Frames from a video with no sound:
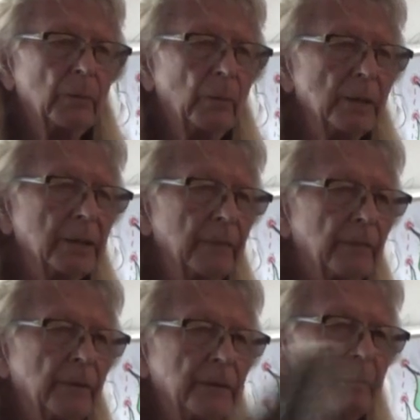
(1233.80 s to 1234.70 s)
was the
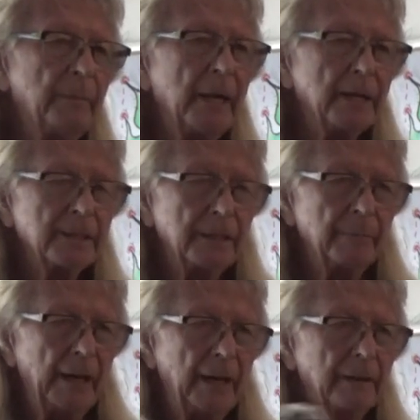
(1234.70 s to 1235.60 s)
first
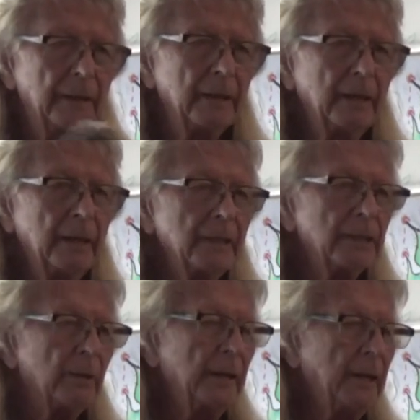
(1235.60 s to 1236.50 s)
medicine man.
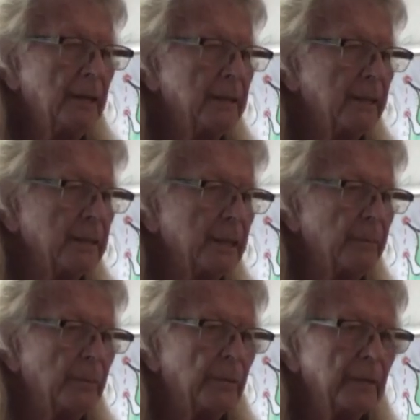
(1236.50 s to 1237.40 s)
So his
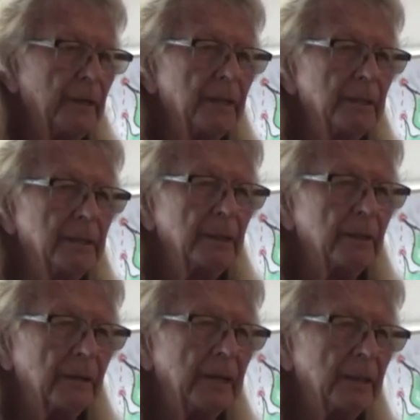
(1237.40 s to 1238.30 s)
symbol is, you
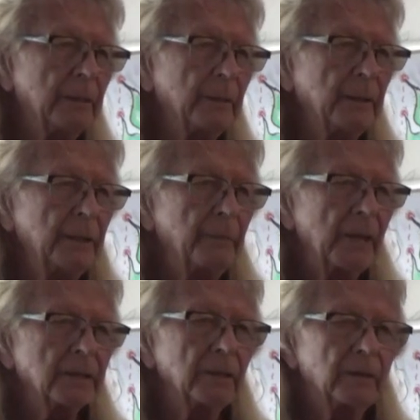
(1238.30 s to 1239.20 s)
know, like the
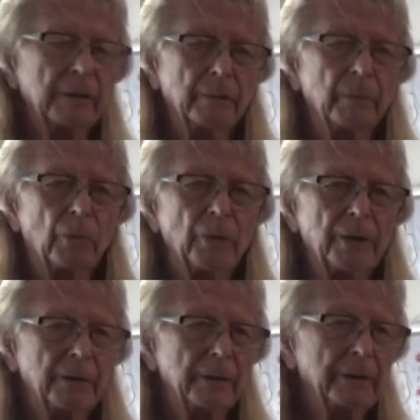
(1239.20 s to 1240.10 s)
pestle and
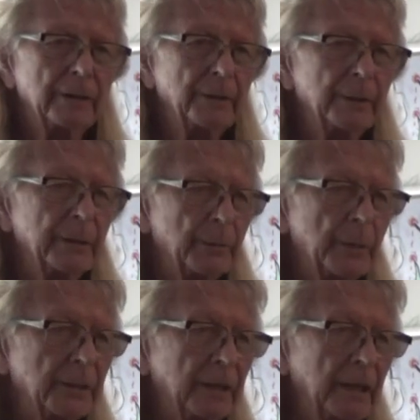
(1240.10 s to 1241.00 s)
mortar,
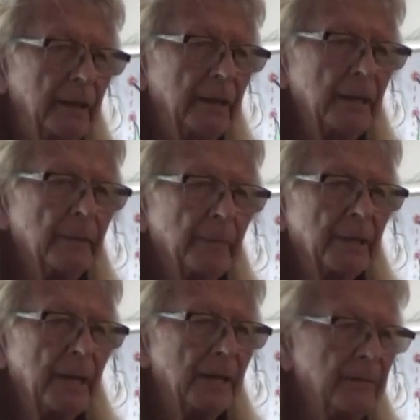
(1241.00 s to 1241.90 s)
we say.
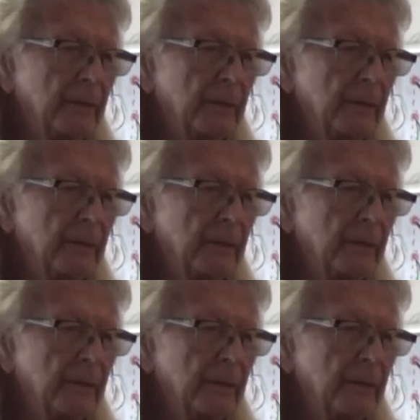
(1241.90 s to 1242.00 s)
But that's